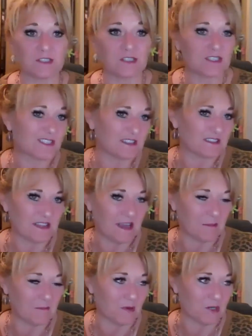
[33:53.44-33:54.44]
me just set
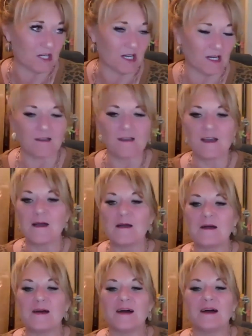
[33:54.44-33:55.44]
that bar.
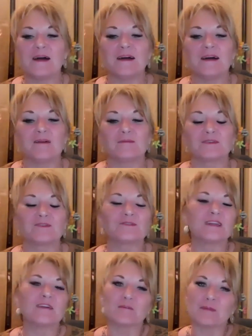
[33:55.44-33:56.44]
You'll
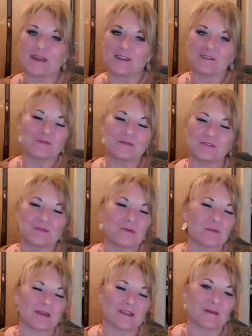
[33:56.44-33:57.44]
never pay, you
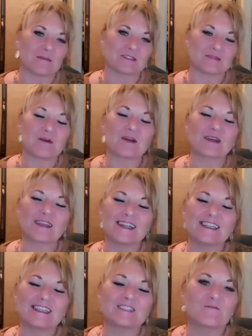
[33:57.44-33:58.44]
won't pay that much. Park
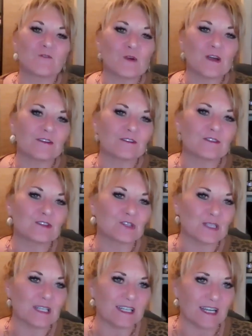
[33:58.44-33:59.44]
Lane is
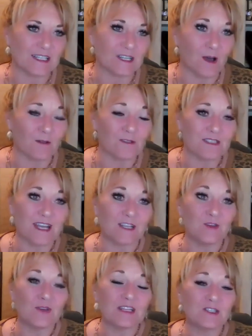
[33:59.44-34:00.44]
$439,
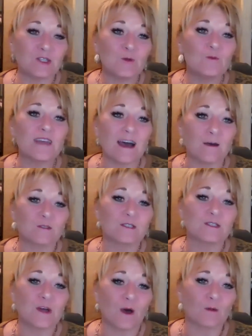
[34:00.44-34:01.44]
and you get
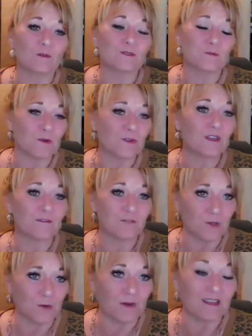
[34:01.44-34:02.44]
$2,000 worth of
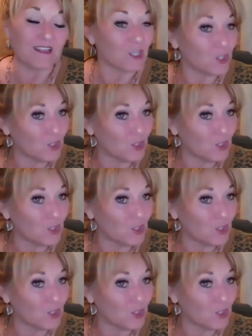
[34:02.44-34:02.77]
jewelry that